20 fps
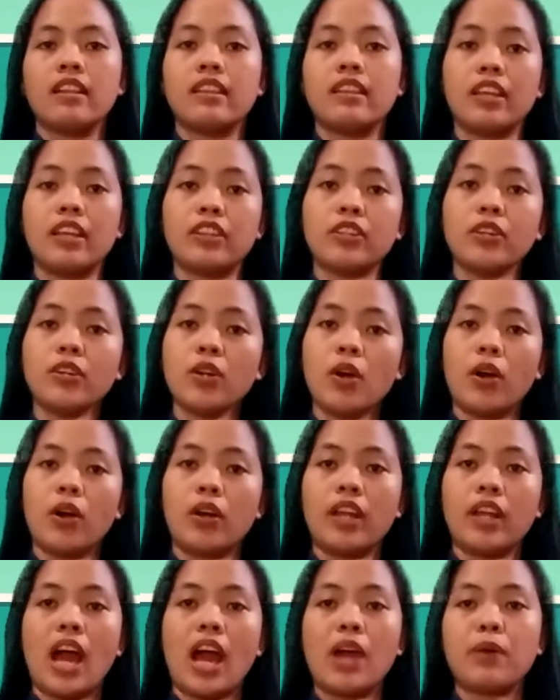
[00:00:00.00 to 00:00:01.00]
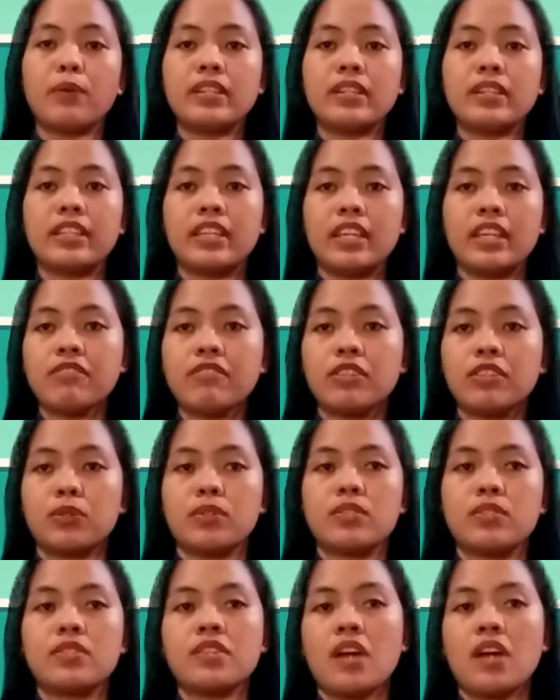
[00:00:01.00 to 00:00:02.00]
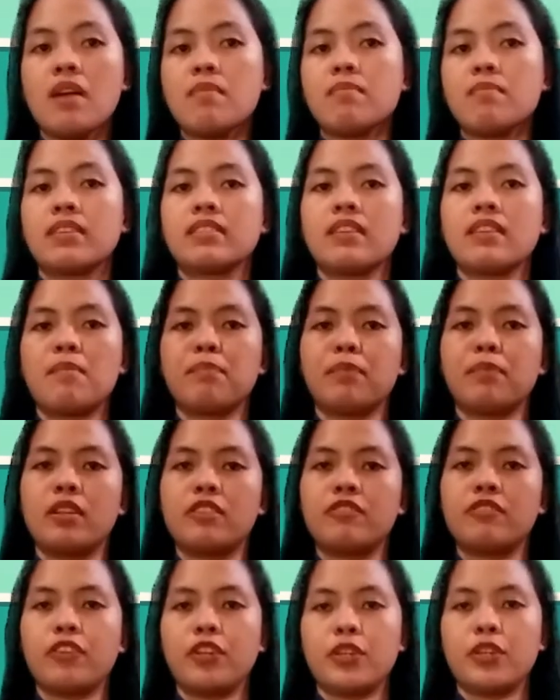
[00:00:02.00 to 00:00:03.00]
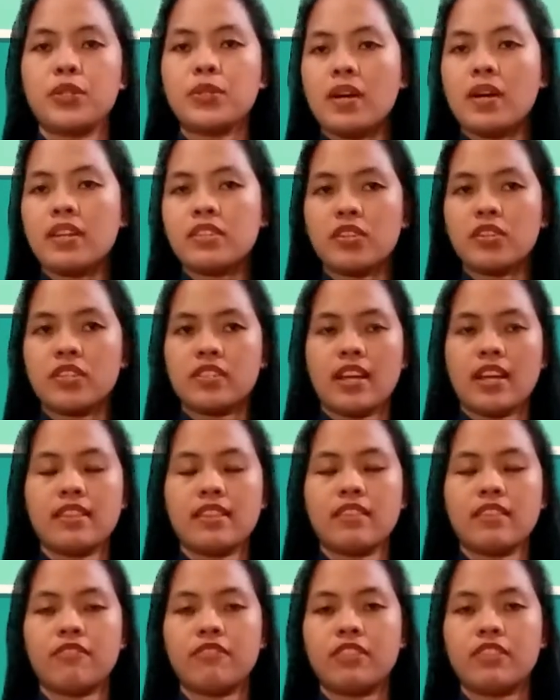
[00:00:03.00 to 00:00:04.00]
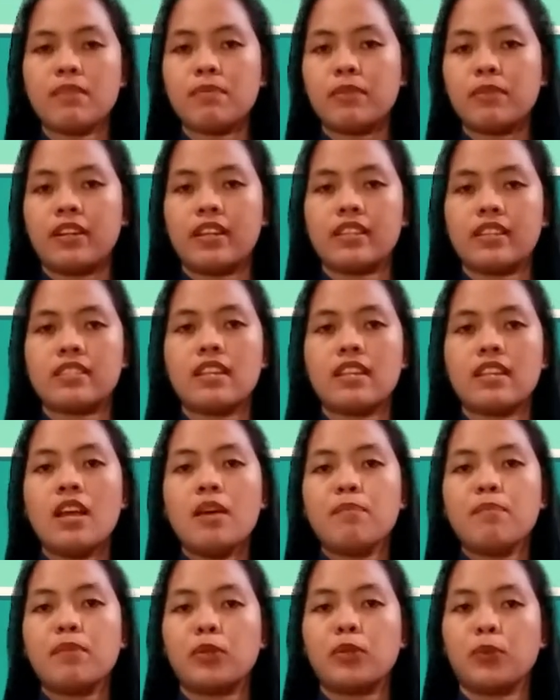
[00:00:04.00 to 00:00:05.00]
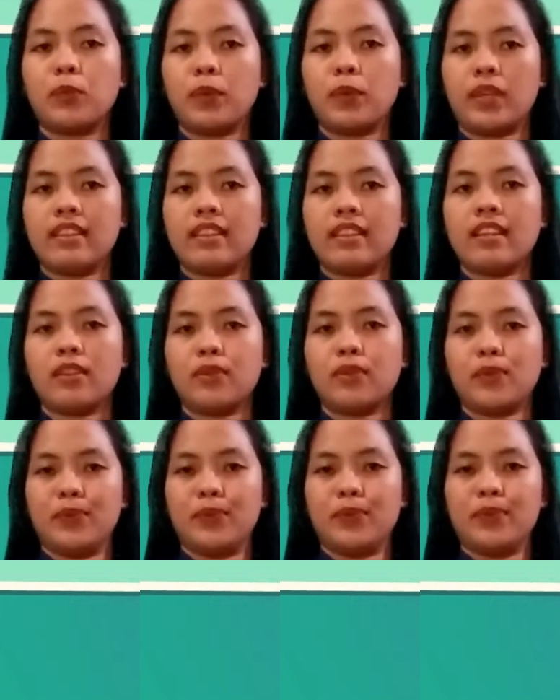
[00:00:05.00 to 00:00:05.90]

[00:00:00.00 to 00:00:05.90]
Later on, I will give you some examples for you to understand the difference between the two.